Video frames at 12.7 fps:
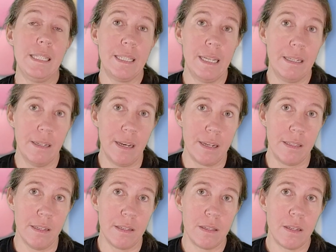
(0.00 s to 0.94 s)

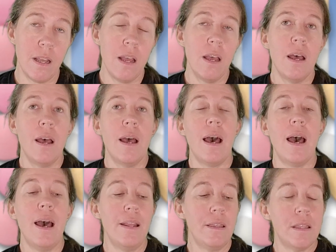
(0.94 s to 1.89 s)
tendonitis?
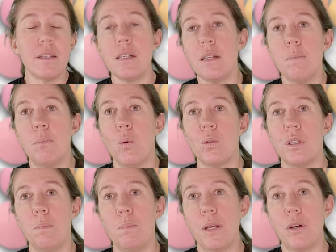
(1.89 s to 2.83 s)
And this is
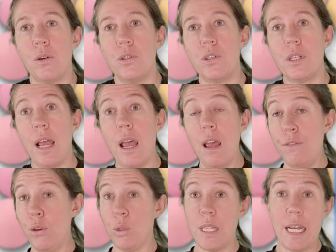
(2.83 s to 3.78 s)
important because
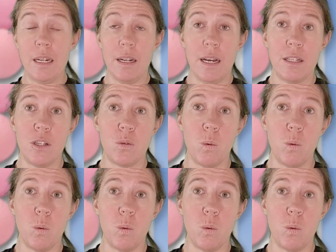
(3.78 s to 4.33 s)
if your tendonitis